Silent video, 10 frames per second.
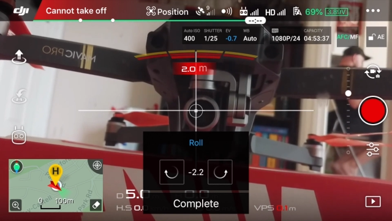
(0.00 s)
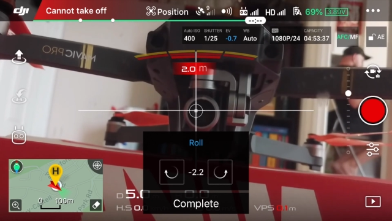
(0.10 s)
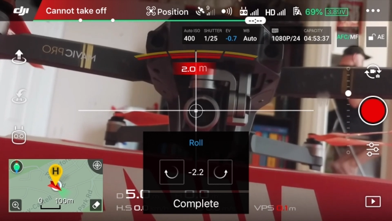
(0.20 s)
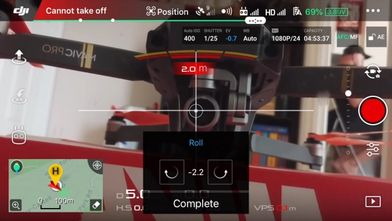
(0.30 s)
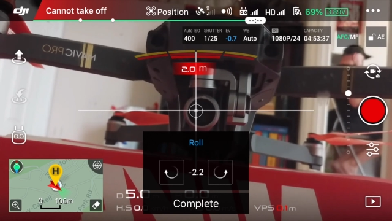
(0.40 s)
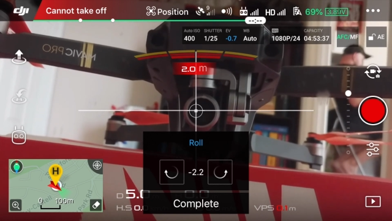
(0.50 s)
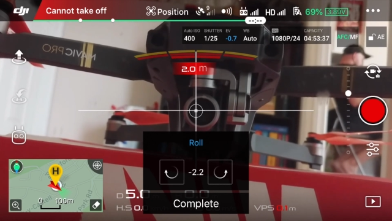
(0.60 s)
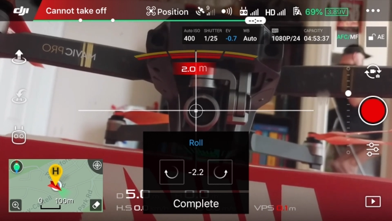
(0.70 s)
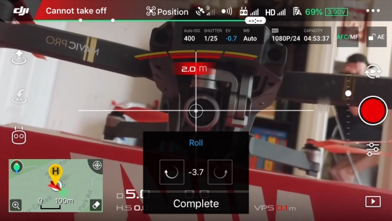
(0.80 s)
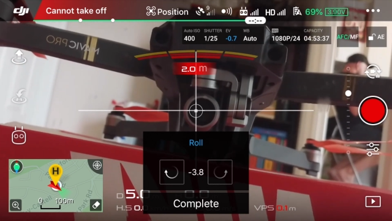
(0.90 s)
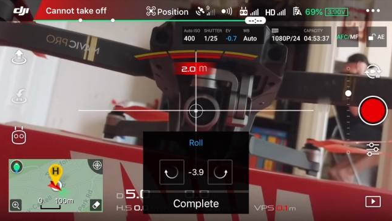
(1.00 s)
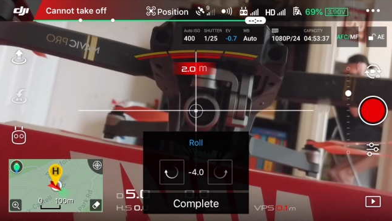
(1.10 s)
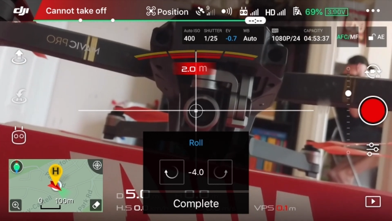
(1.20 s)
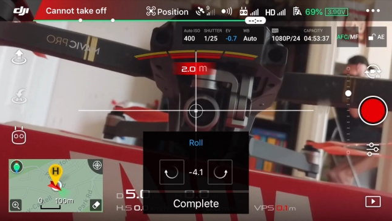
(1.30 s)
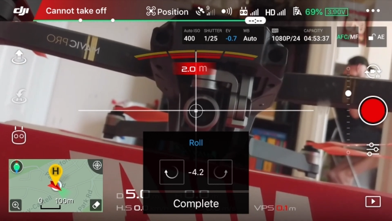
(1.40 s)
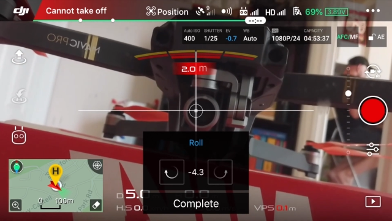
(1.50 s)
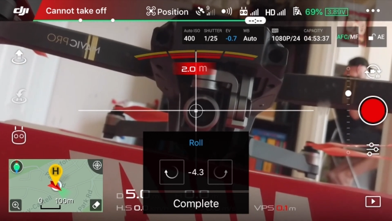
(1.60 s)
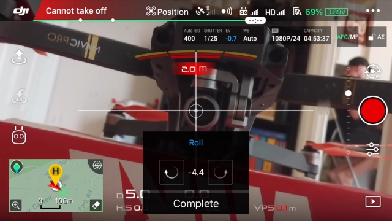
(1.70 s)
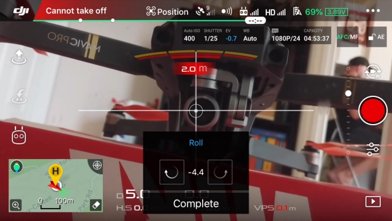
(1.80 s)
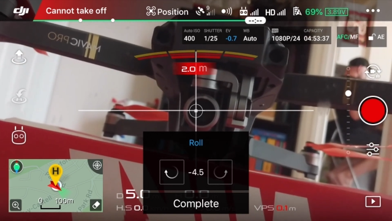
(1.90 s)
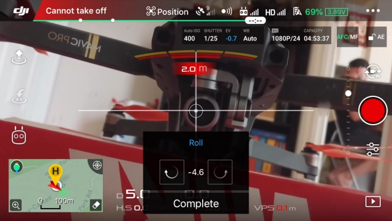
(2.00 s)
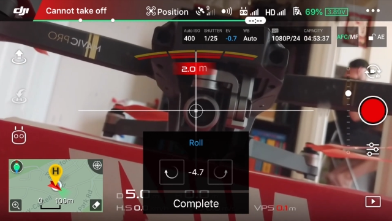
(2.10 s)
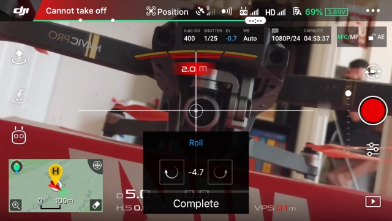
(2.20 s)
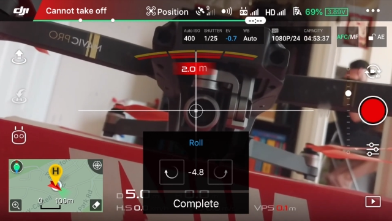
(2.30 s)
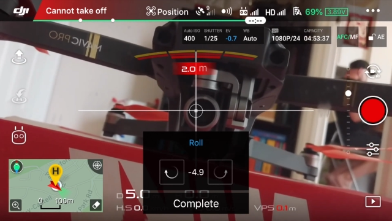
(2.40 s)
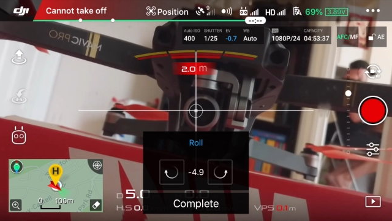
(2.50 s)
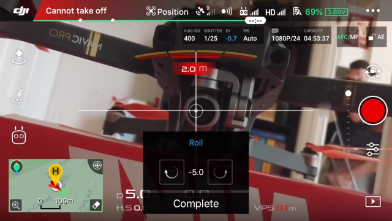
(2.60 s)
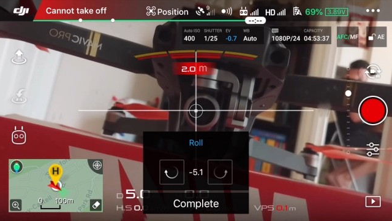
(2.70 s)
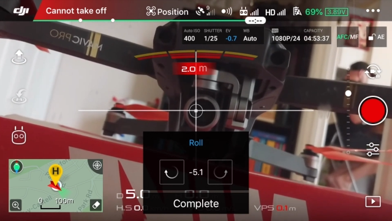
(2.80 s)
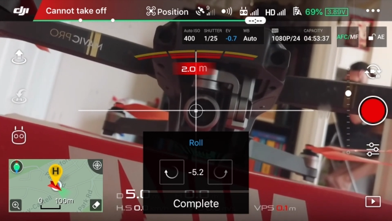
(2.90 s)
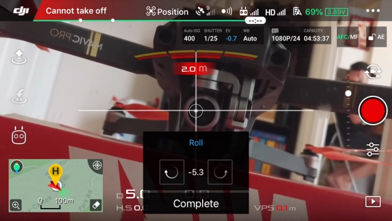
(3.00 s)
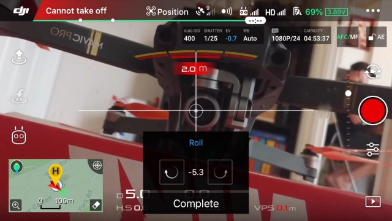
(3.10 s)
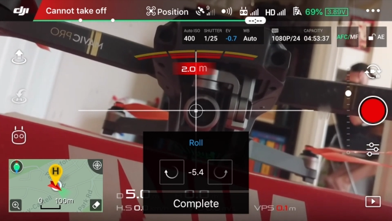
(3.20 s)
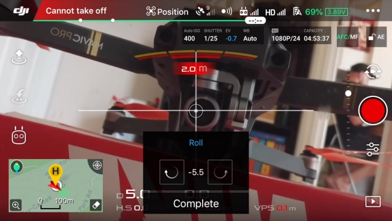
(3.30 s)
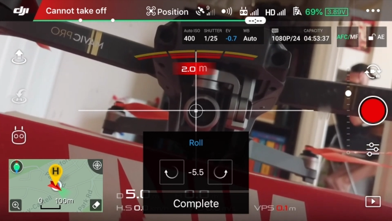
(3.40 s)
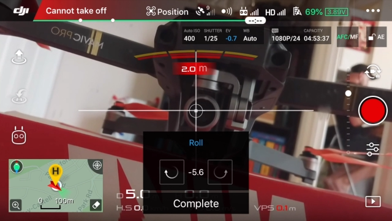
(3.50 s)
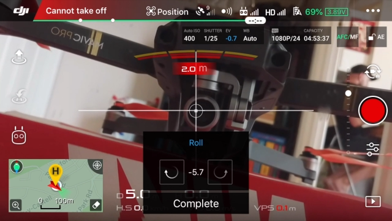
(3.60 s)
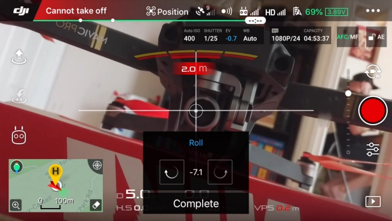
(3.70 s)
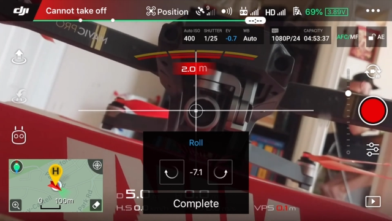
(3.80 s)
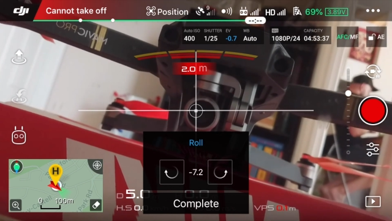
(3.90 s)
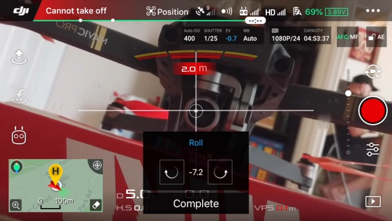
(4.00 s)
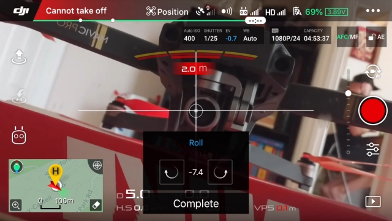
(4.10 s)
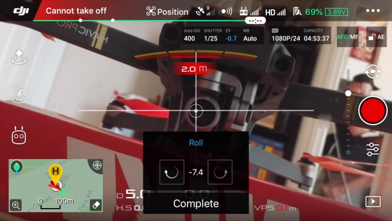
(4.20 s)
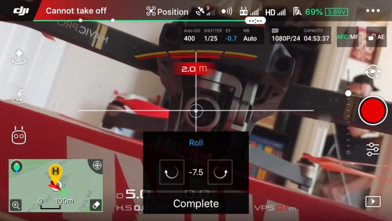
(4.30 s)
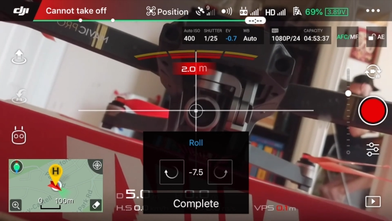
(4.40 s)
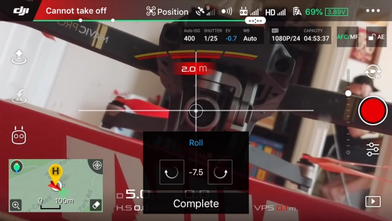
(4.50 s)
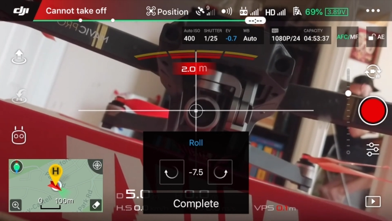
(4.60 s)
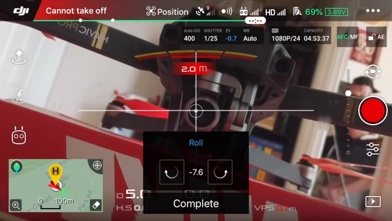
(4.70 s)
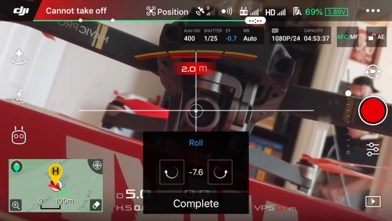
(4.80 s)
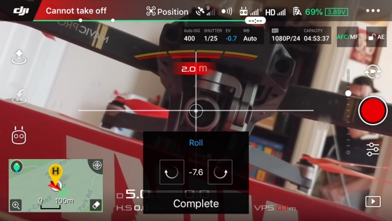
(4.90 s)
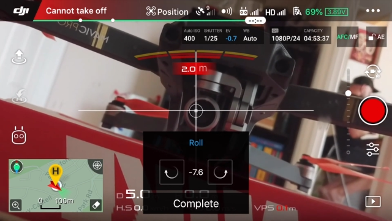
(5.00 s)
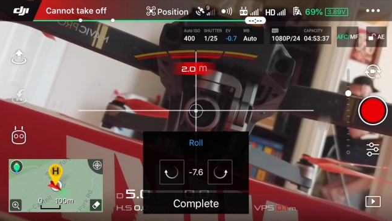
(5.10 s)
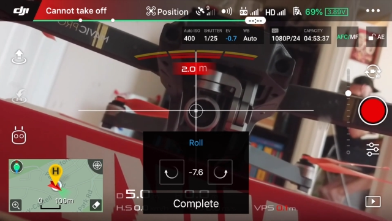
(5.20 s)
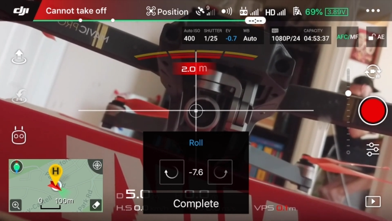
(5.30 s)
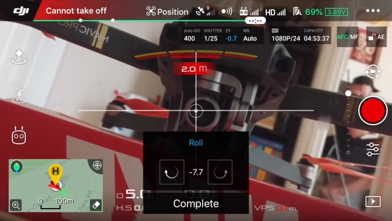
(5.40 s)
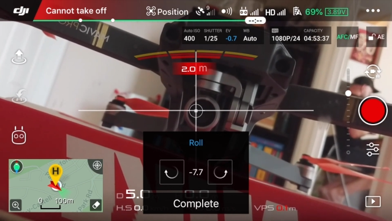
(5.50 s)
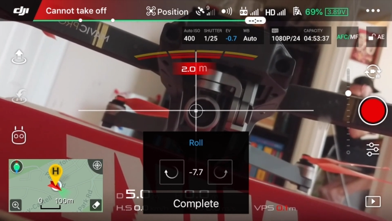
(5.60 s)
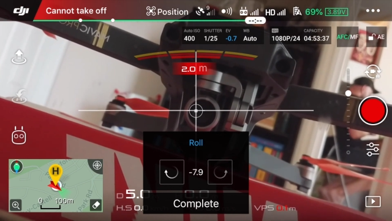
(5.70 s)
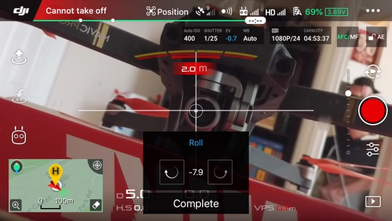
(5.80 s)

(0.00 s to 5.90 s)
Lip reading: [unreadable: no face in view]